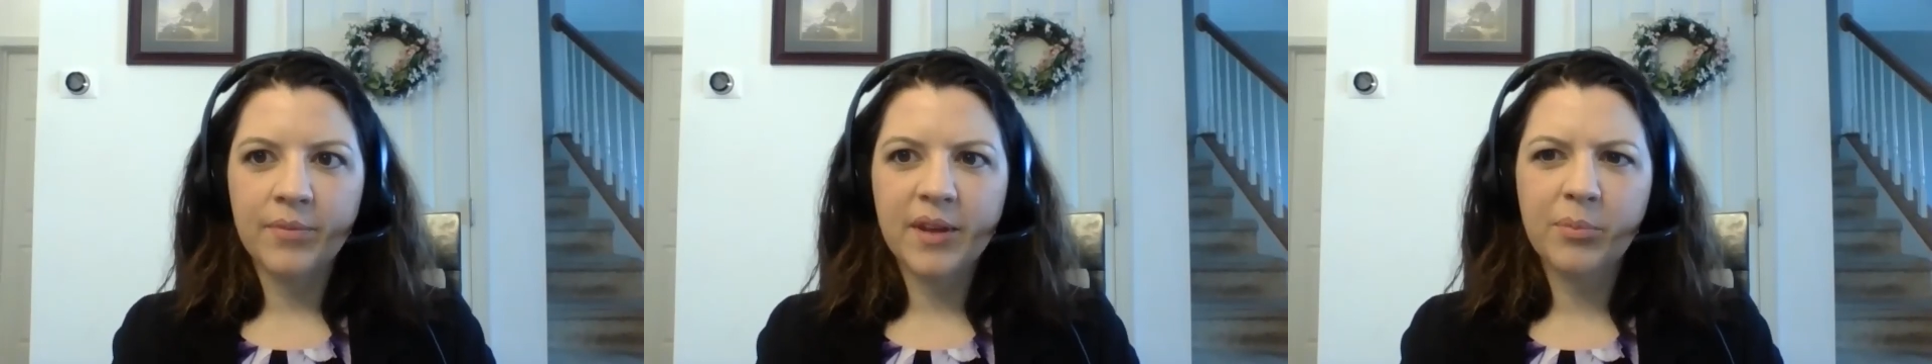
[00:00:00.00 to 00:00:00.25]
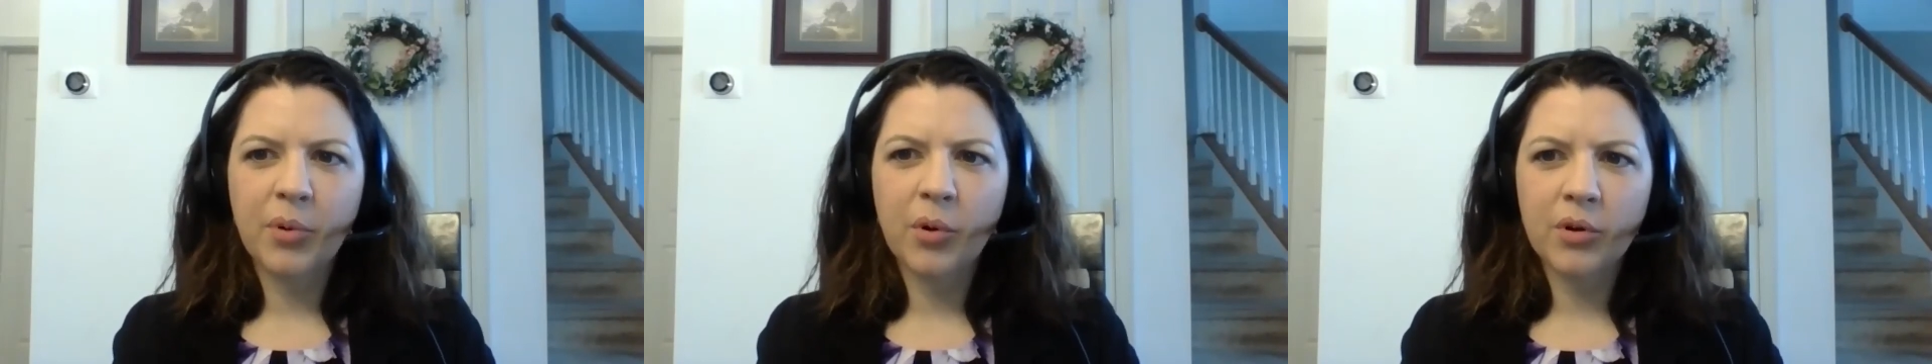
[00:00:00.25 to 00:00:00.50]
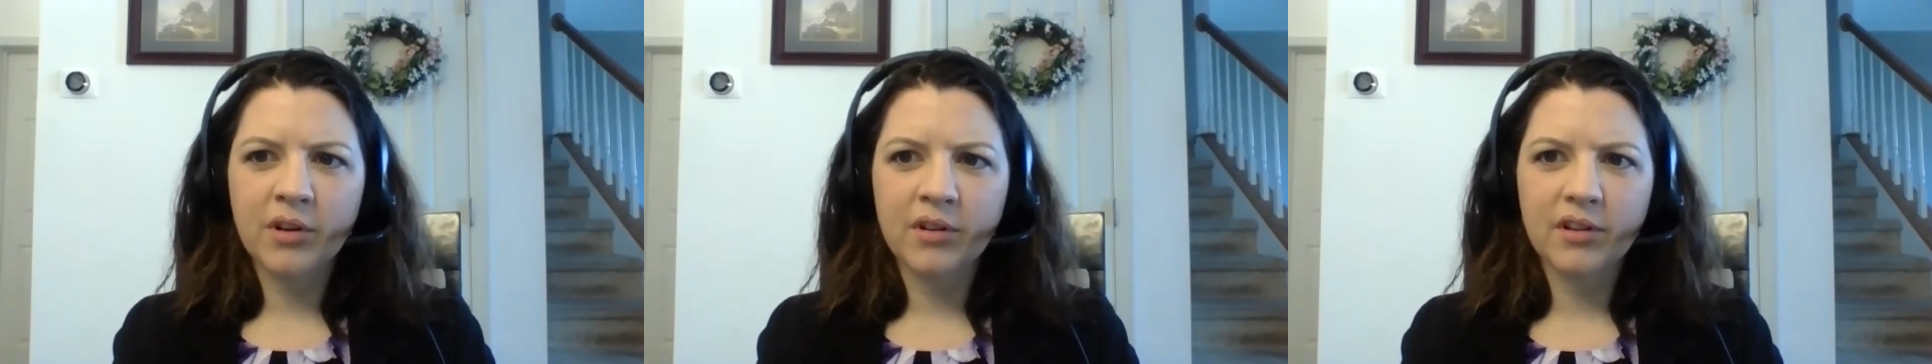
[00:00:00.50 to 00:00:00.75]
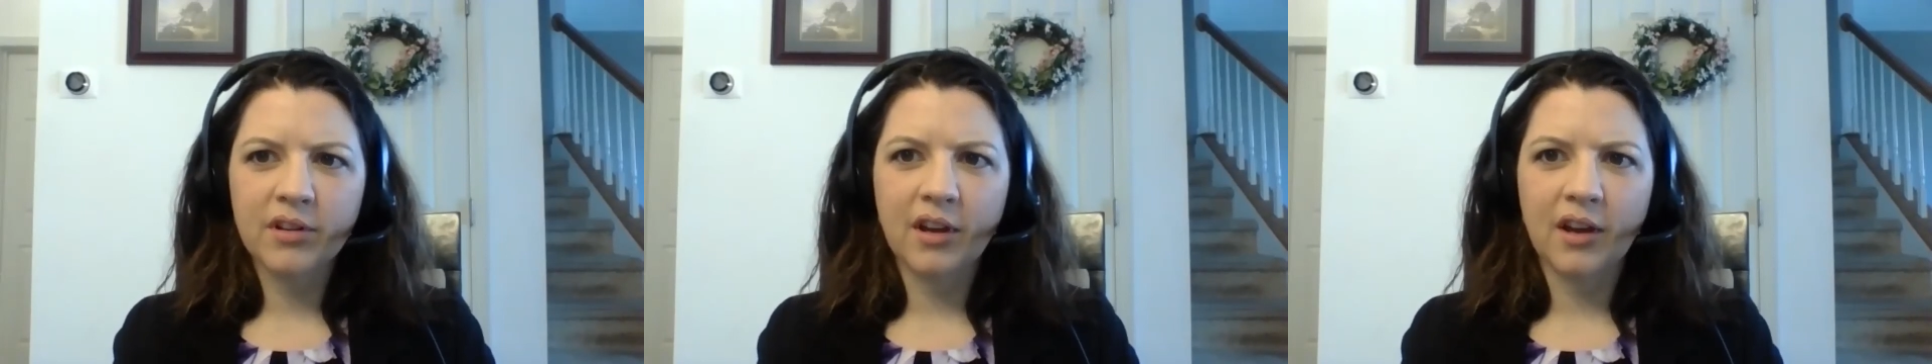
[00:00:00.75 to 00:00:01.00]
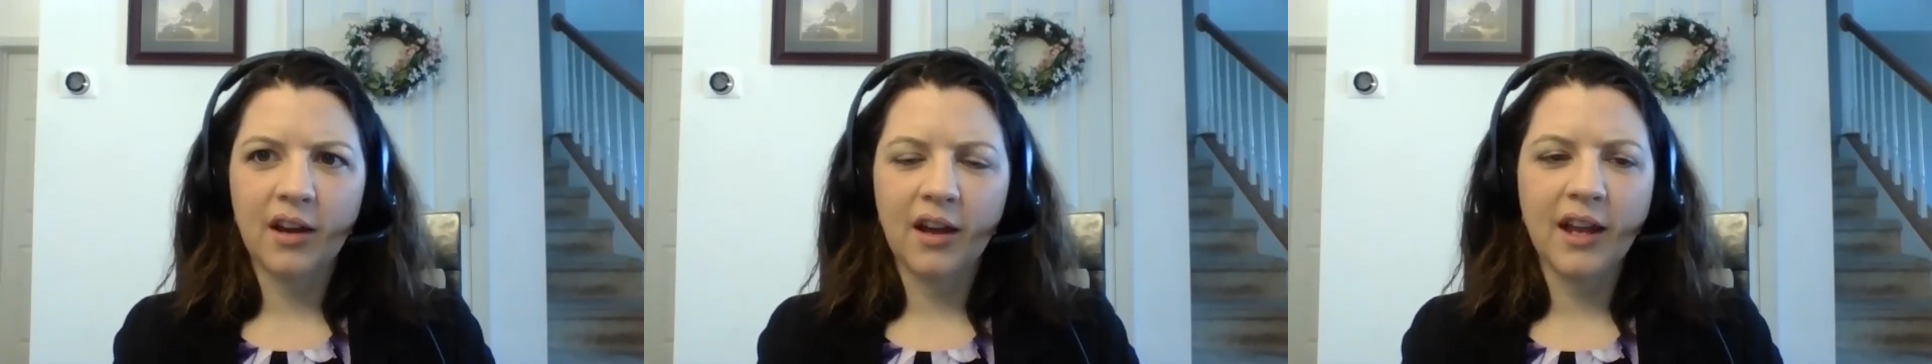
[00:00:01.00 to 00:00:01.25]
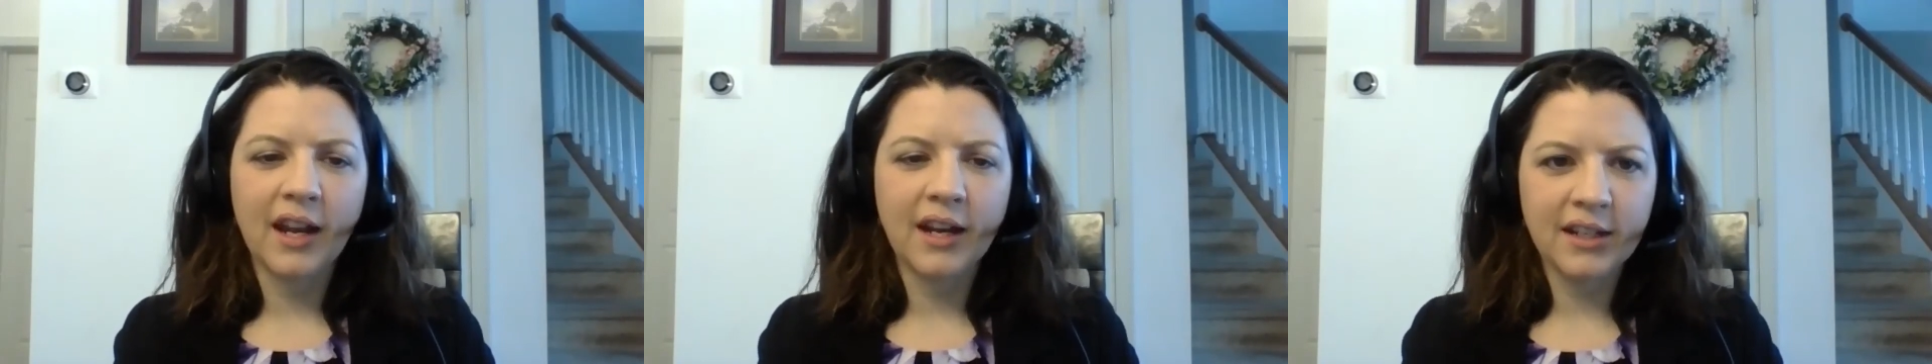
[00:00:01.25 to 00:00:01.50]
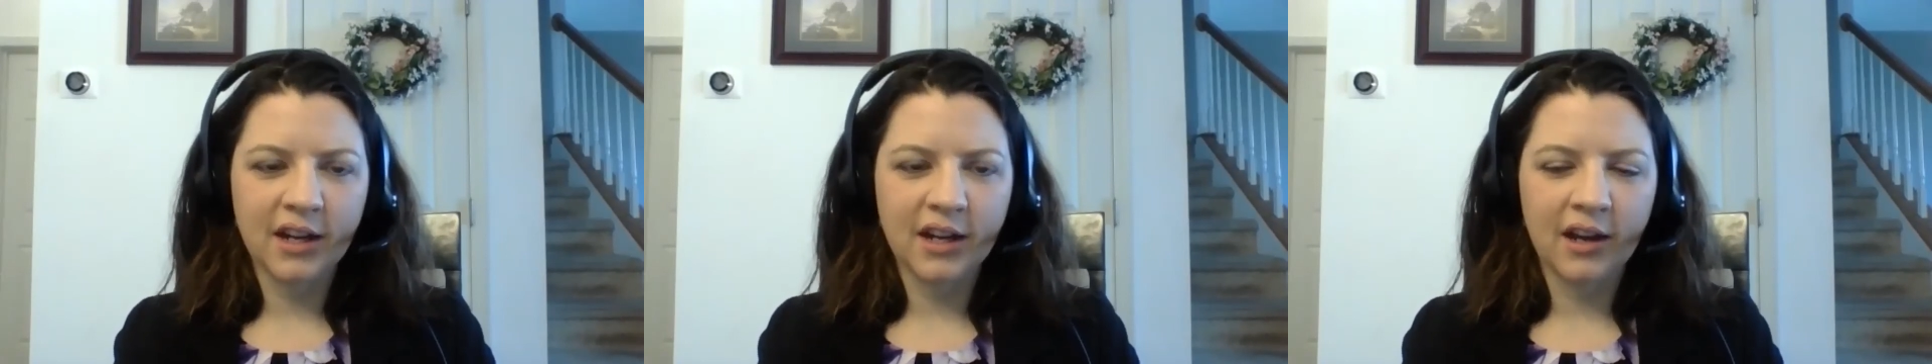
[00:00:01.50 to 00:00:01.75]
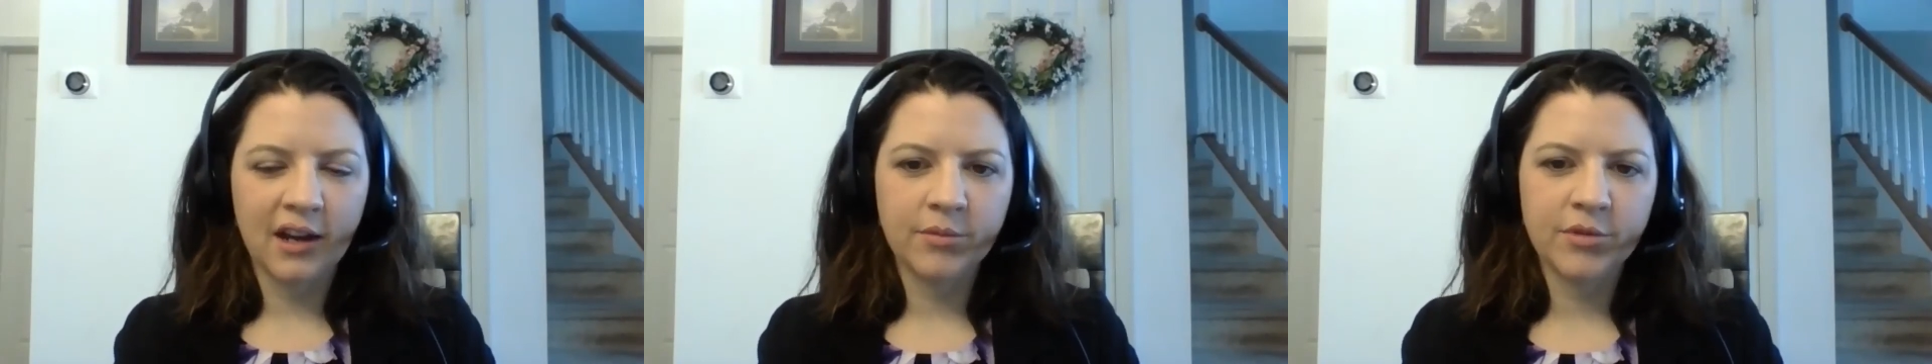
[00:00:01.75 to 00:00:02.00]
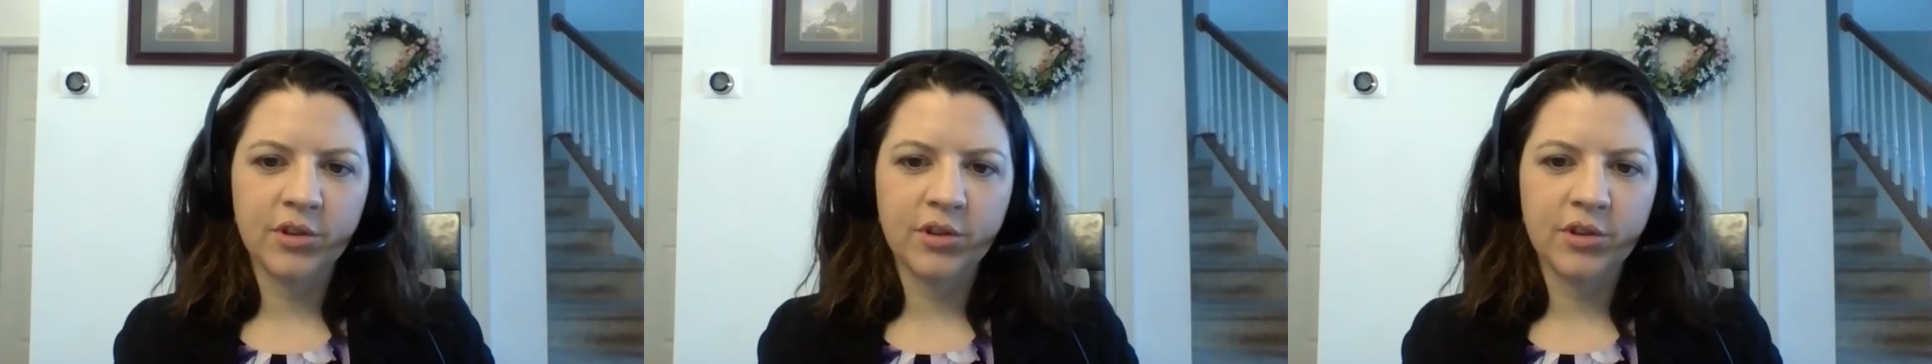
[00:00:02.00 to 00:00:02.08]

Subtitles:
important at any time